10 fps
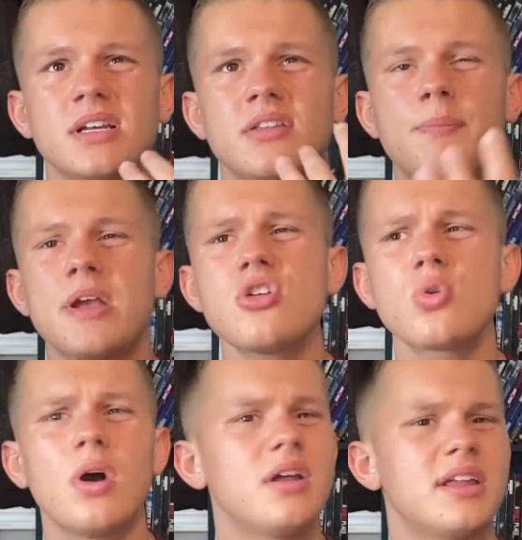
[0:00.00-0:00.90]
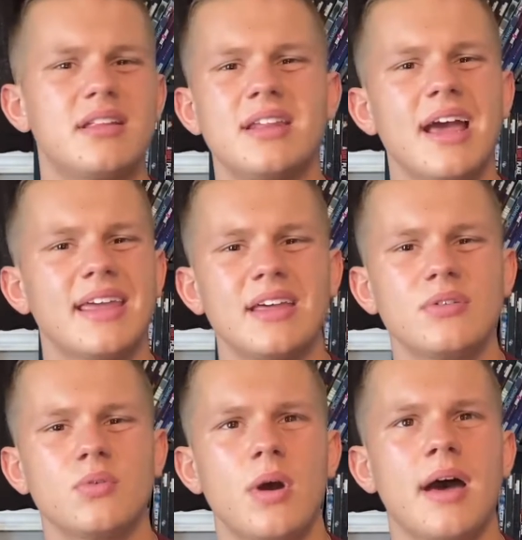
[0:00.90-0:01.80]
picture quality did not
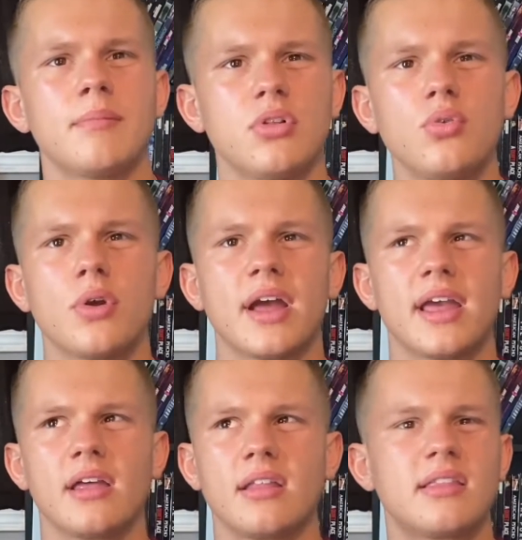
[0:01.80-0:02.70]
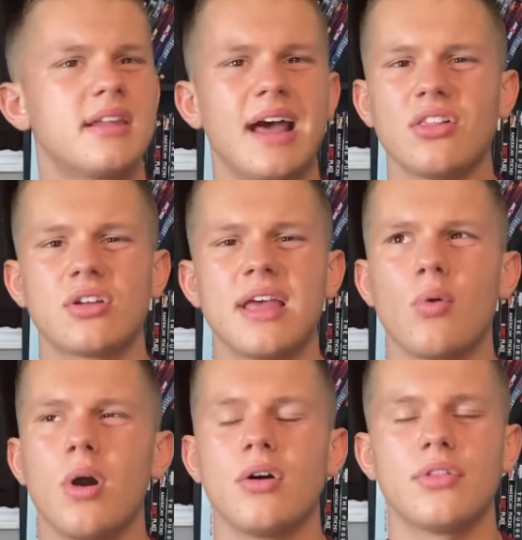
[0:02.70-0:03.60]
get on Blu-ray, did not look that well.